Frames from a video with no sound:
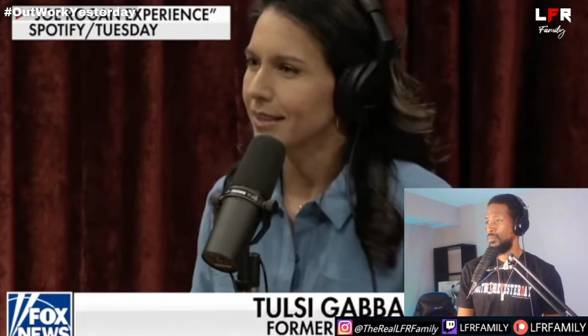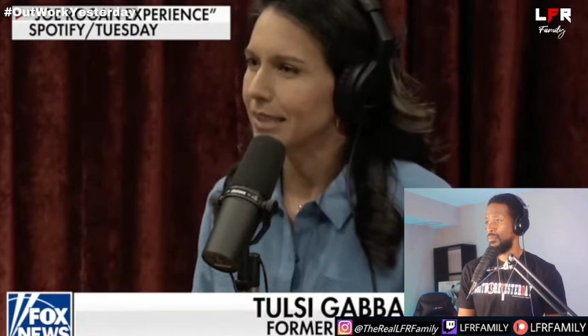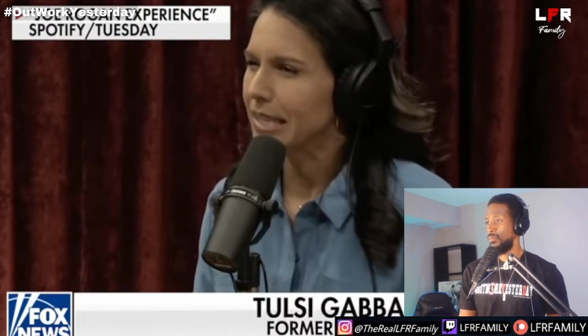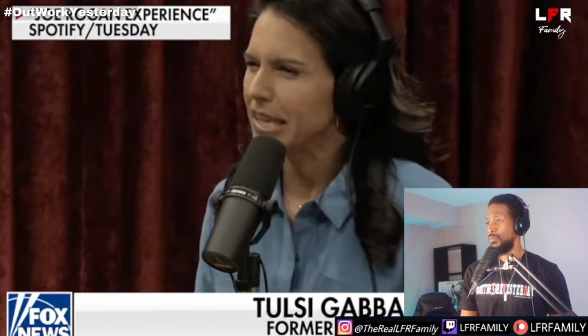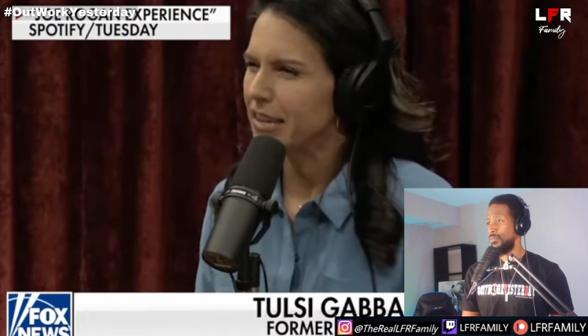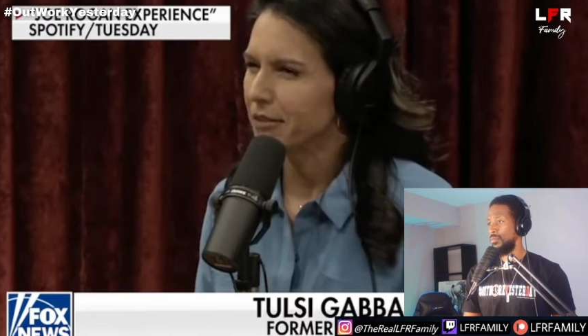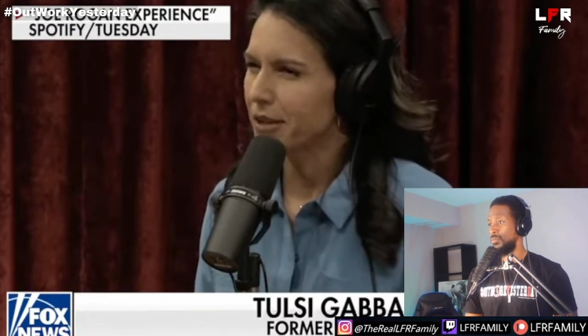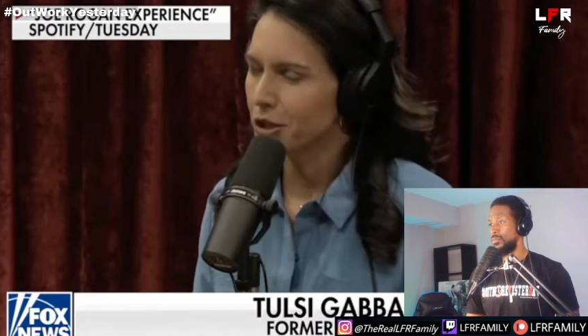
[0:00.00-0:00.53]

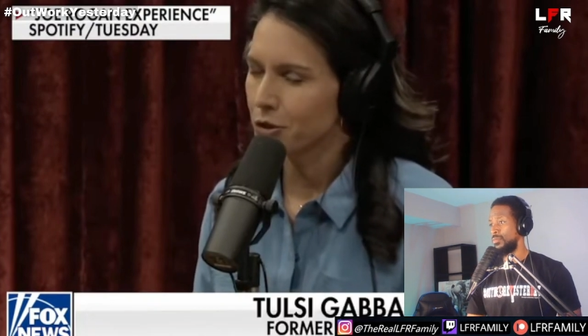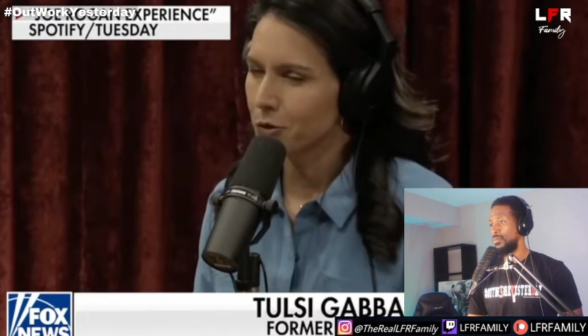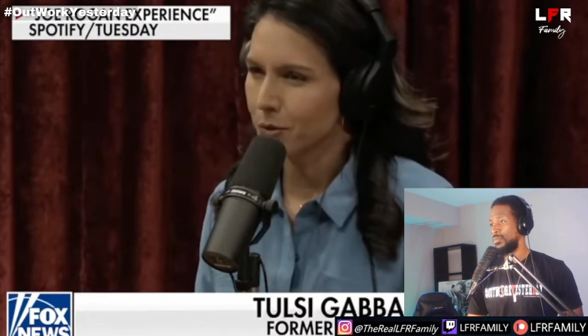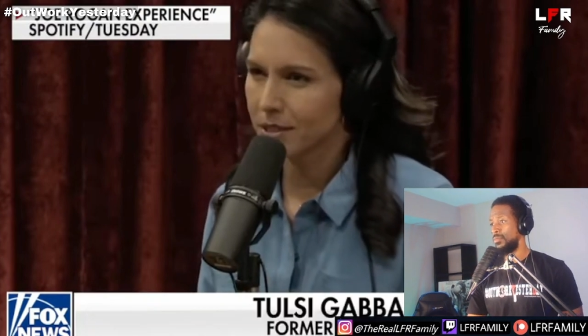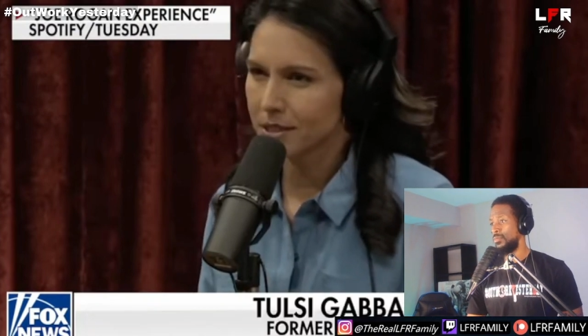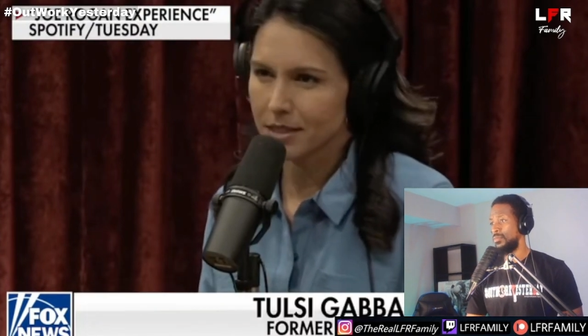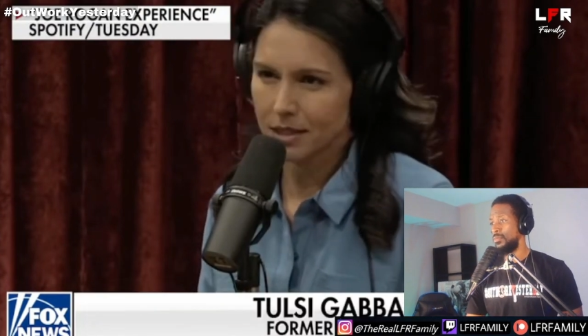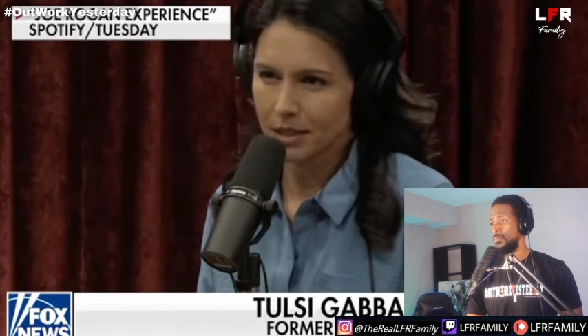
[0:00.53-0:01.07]
giving you a
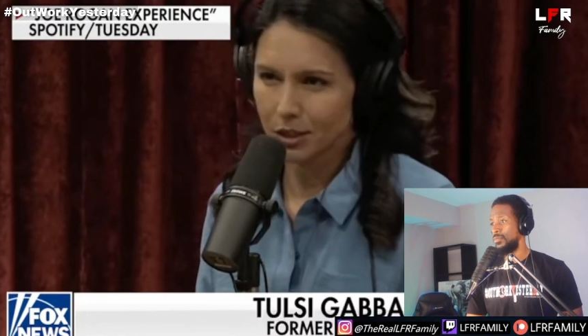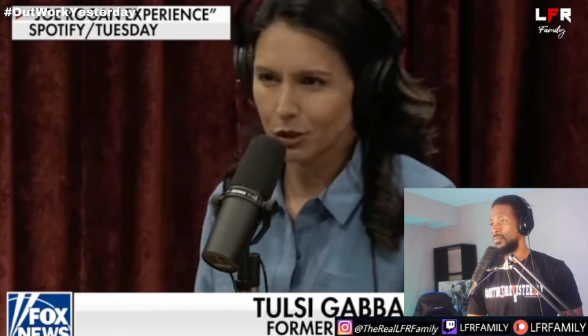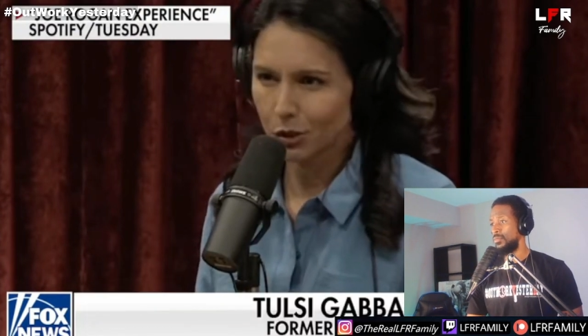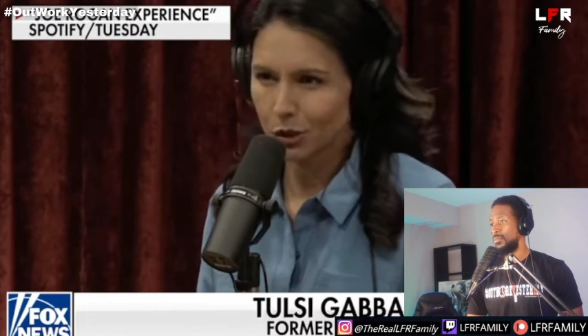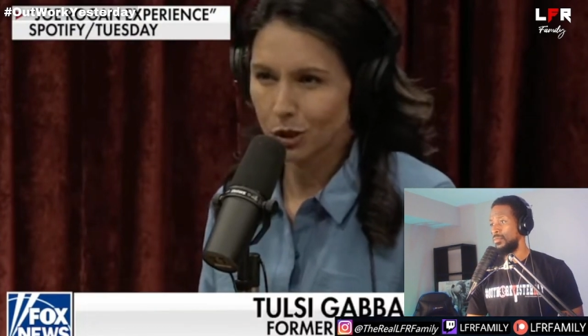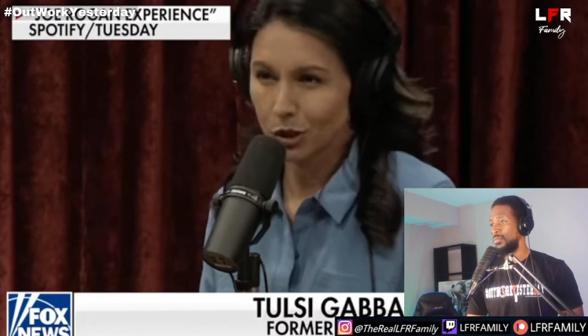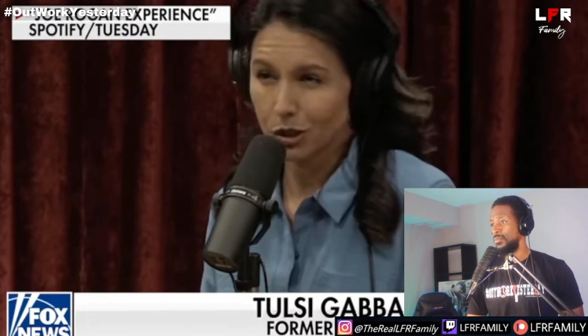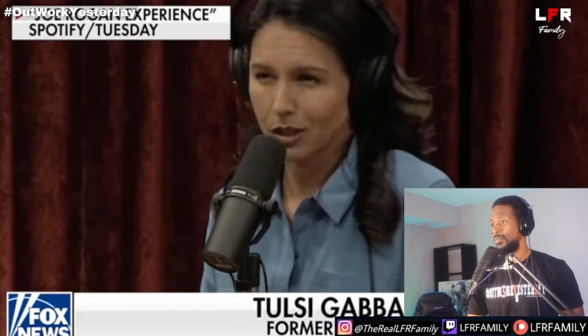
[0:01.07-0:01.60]
cynical
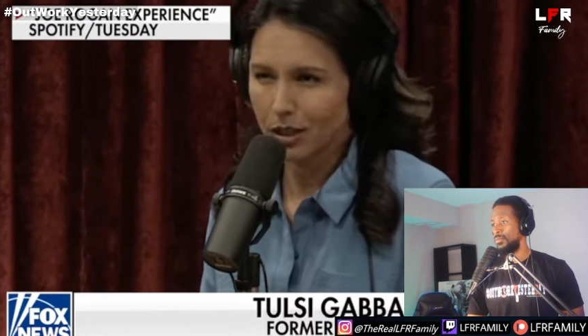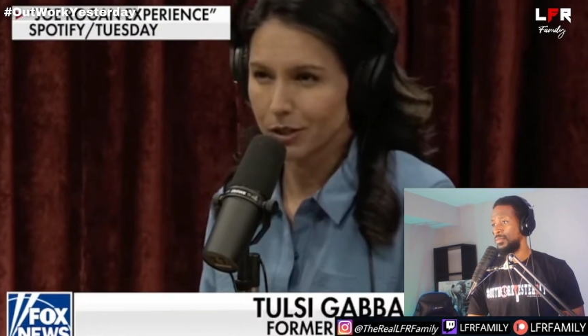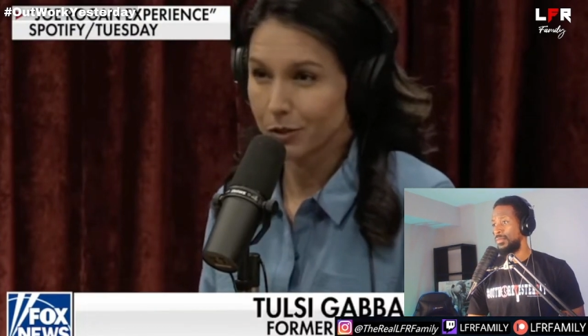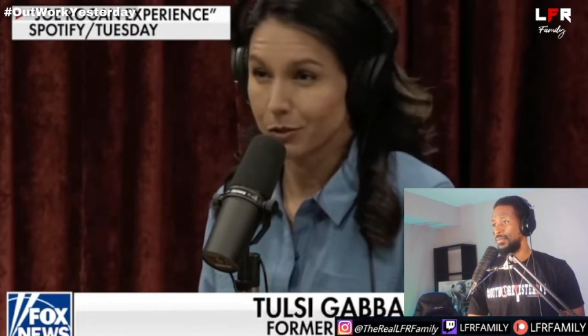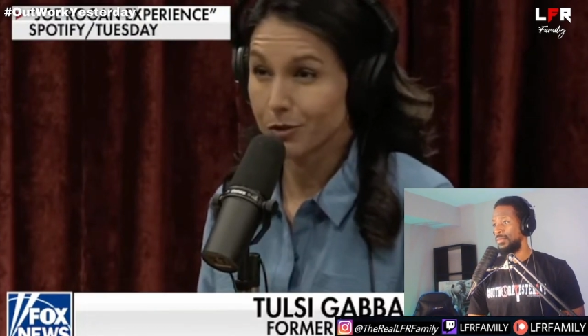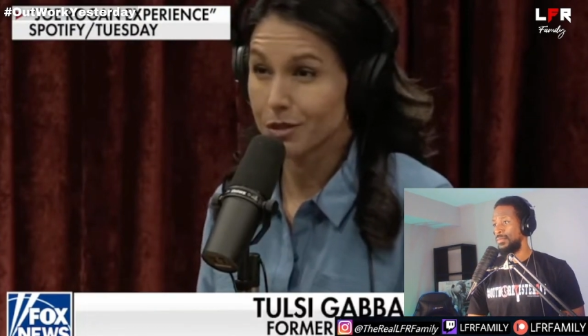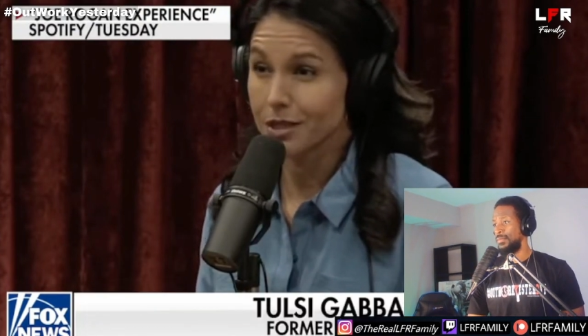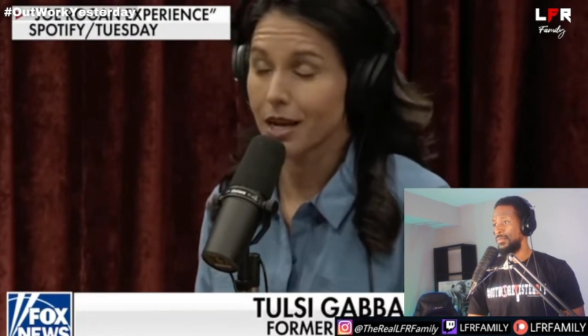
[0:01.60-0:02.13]
look like
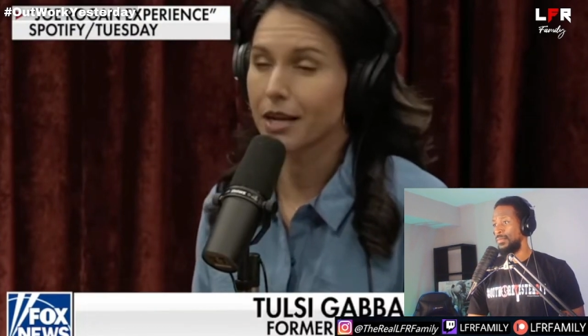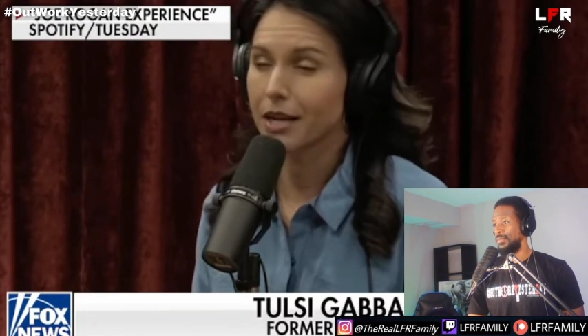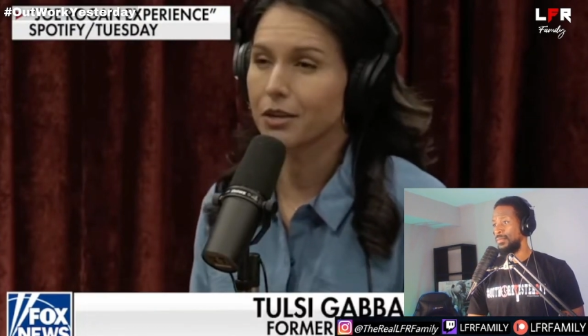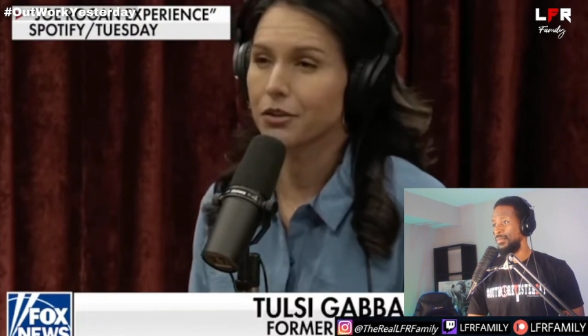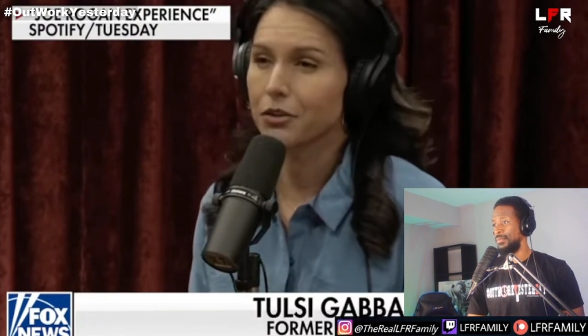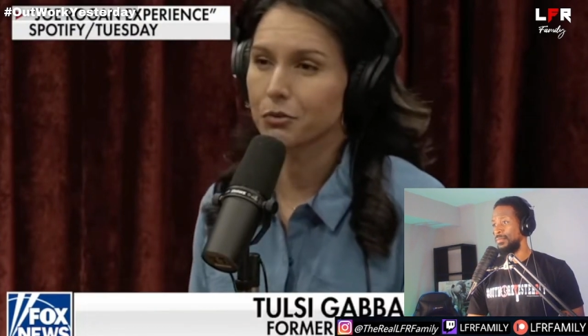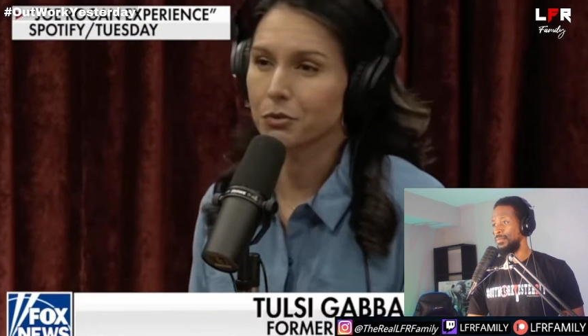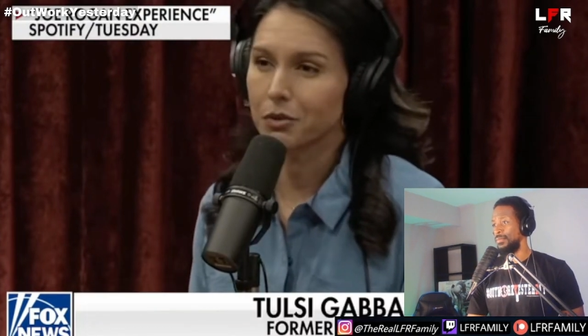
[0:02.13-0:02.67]
whose side are
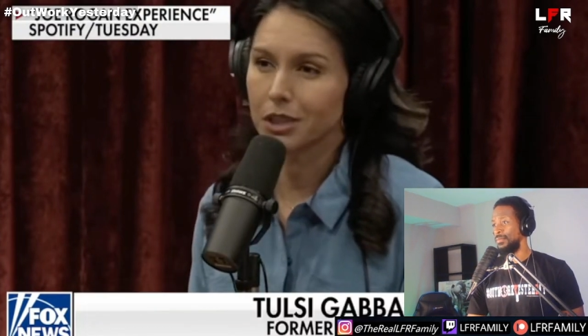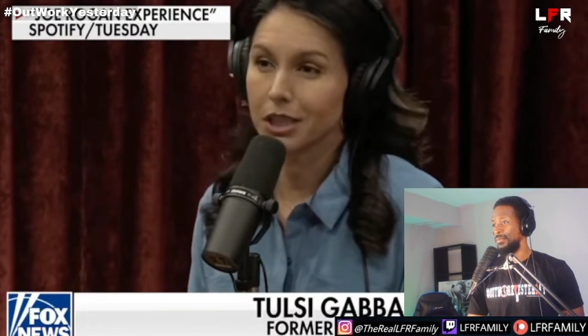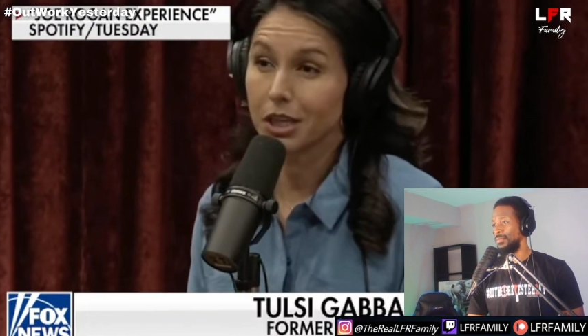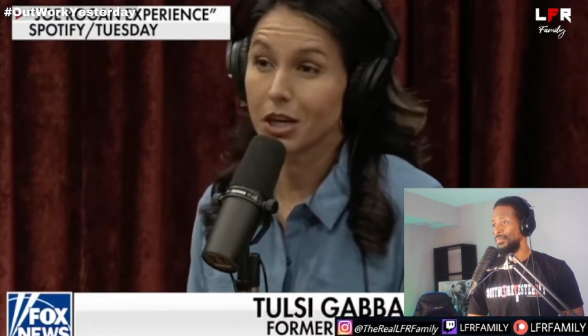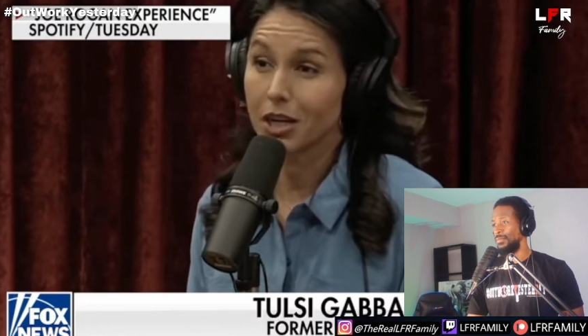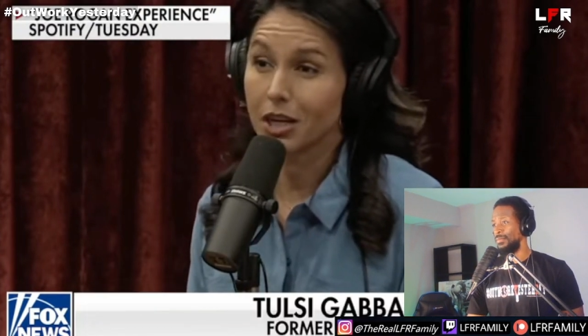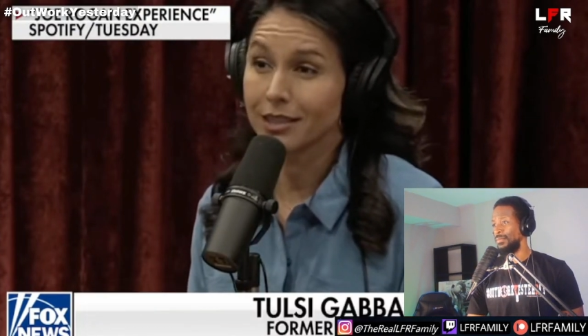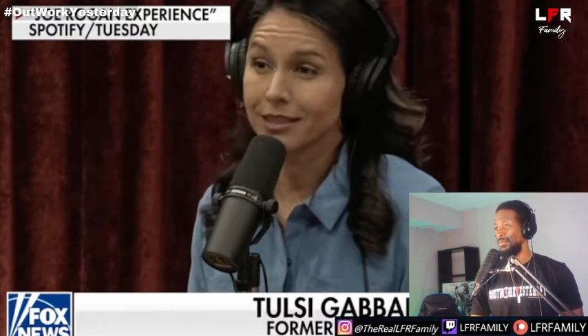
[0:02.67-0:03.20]
you really
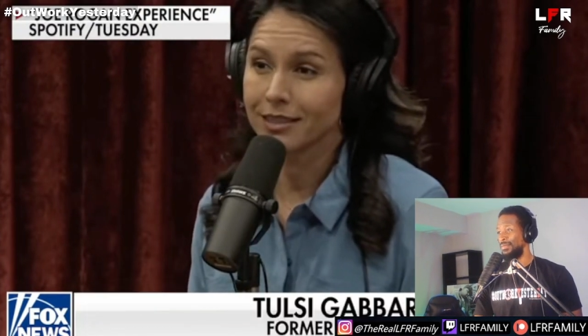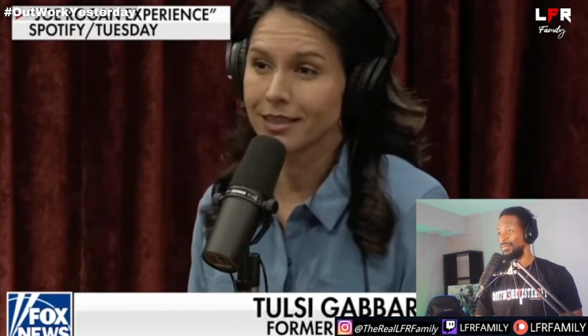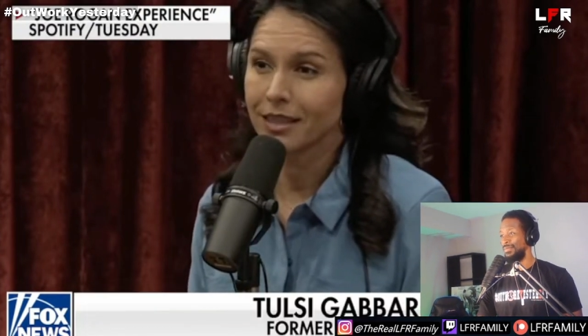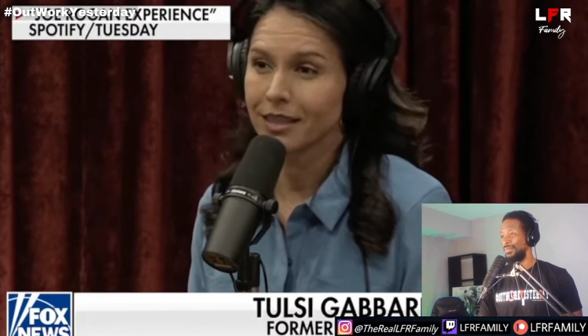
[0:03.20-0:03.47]
on